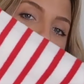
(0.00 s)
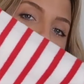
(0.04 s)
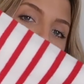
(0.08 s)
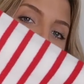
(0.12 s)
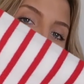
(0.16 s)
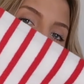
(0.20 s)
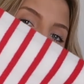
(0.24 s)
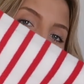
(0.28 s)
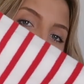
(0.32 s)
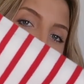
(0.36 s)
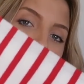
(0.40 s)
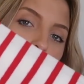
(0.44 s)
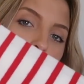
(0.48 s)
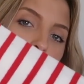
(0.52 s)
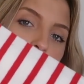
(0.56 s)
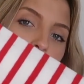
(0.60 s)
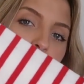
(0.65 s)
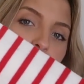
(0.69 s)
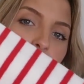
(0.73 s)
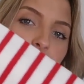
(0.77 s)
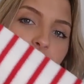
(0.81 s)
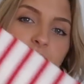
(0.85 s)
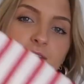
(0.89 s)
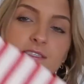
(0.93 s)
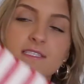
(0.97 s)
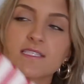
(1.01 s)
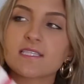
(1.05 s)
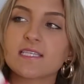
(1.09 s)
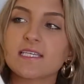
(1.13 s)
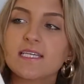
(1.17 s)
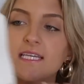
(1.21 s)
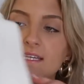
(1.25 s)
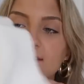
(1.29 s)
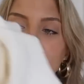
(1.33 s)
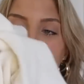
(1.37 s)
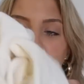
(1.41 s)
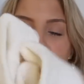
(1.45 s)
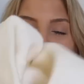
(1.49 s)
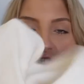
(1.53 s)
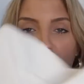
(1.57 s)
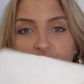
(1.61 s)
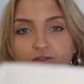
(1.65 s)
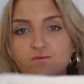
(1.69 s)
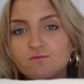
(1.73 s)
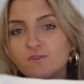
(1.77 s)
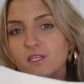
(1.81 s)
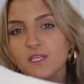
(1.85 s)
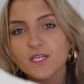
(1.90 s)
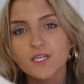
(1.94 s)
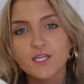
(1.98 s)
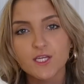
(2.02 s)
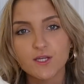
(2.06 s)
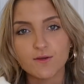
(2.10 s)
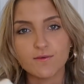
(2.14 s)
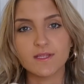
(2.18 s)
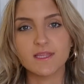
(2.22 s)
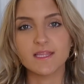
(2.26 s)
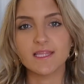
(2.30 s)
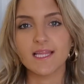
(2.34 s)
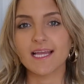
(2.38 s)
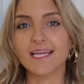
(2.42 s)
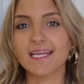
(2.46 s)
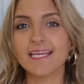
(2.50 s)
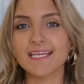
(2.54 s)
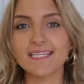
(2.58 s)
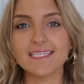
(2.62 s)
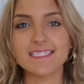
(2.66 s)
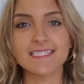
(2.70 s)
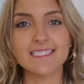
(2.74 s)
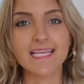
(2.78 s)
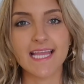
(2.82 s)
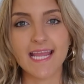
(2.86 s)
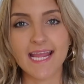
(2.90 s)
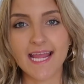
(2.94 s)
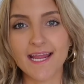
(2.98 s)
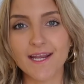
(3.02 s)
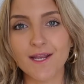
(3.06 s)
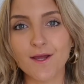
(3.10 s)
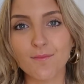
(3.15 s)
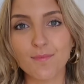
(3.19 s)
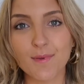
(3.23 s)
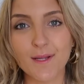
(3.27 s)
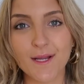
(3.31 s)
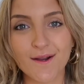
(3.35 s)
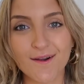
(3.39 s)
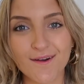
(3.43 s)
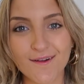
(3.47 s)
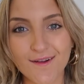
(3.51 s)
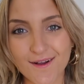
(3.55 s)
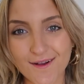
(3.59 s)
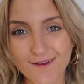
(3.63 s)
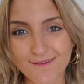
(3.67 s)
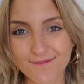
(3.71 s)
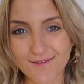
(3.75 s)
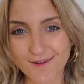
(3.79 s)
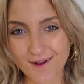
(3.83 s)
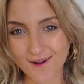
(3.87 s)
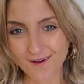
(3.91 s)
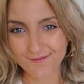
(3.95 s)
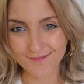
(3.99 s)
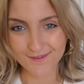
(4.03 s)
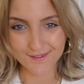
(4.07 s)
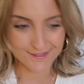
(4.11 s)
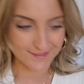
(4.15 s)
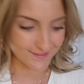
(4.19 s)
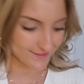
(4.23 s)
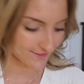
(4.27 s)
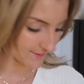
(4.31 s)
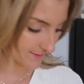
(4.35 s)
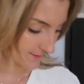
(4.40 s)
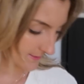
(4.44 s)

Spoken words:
It's got regular sleeves, just really cute with leggings and a pair of Converse.